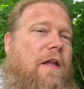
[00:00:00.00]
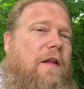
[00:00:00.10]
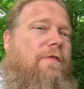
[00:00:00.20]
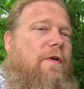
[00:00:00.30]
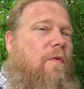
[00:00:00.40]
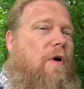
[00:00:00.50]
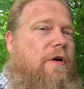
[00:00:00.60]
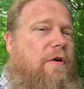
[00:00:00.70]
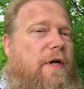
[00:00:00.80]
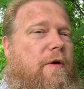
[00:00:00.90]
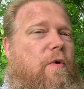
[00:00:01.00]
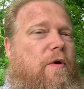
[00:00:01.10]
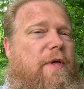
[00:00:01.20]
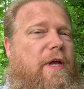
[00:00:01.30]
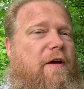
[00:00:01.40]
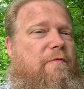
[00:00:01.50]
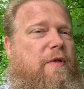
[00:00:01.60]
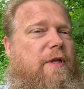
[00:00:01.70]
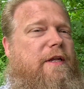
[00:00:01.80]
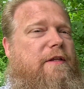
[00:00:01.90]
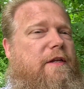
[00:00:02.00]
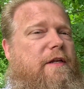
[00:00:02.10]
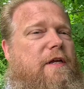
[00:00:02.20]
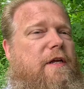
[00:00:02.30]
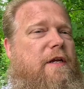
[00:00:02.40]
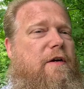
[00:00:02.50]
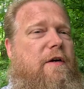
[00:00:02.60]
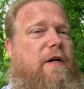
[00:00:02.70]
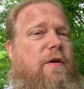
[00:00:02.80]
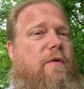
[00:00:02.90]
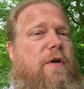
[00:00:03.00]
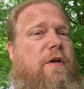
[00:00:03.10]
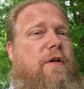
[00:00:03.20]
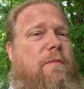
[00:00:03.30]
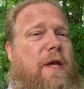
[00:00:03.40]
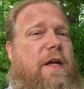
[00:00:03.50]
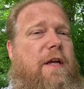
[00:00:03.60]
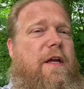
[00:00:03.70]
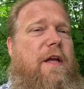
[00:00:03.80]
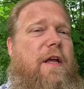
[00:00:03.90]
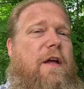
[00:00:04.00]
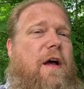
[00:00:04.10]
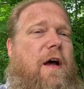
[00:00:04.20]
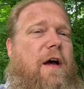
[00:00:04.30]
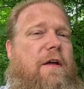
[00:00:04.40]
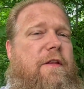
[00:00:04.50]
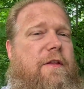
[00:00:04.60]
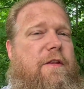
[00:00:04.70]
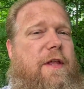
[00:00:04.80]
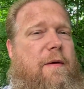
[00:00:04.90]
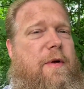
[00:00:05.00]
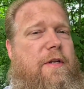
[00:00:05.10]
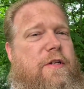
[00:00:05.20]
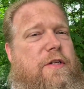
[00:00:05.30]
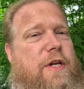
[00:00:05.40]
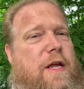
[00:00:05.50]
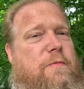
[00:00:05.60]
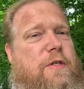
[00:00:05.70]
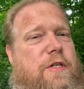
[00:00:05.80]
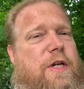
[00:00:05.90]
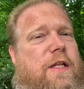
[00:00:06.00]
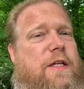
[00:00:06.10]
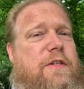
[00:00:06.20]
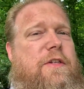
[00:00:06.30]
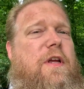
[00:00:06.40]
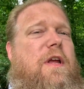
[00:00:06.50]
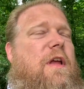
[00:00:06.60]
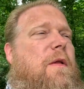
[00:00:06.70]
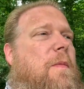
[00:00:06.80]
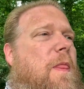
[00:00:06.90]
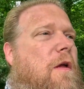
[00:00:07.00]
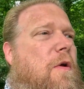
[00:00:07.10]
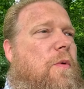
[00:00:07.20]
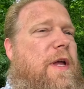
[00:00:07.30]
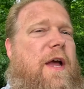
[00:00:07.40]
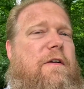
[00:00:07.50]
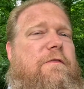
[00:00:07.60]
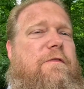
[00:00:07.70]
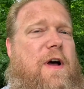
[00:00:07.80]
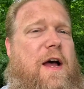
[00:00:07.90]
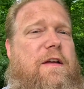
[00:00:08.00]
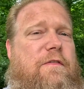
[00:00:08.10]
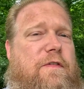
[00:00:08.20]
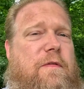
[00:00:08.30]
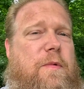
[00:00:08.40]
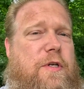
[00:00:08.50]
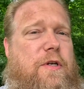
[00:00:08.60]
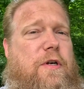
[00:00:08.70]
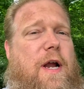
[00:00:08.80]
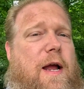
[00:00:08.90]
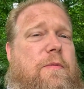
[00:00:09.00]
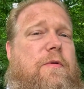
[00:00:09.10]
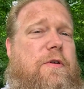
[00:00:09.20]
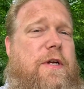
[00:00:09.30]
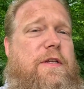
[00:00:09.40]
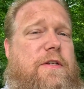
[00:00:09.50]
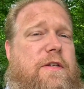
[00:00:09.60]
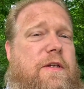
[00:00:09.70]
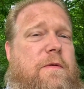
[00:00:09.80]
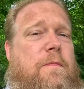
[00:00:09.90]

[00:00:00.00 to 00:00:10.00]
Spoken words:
And if you're wondering what we have planted here in order to make that much jams and jellies, we have 5 mature apple trees,